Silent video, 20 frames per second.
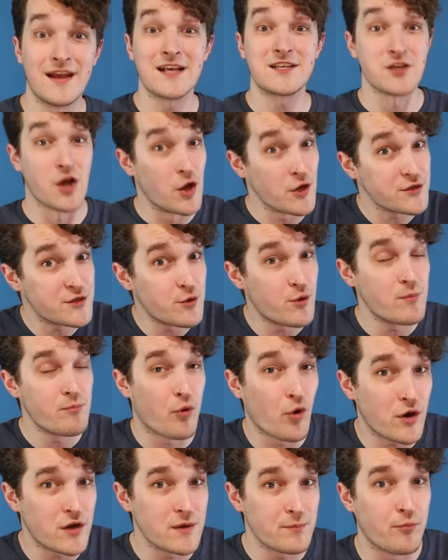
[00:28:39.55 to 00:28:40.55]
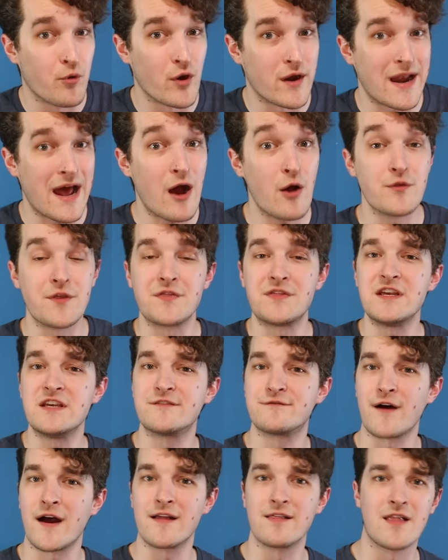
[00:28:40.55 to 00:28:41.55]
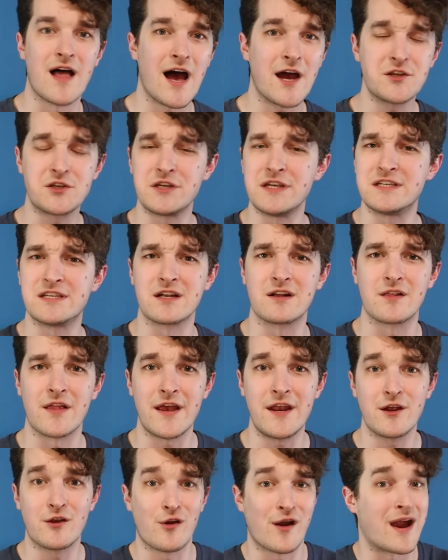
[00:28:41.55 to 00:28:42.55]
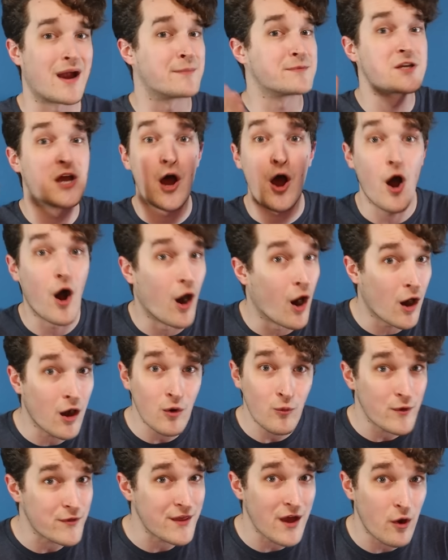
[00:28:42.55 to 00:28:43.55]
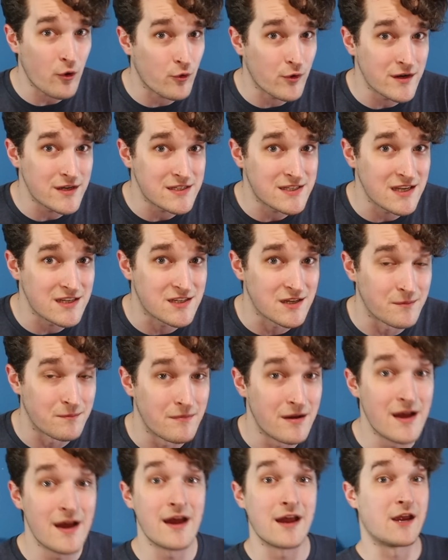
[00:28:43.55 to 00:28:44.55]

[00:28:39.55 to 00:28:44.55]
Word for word: It's also important to point out that these phylogenies and cladograms aren't without criticism.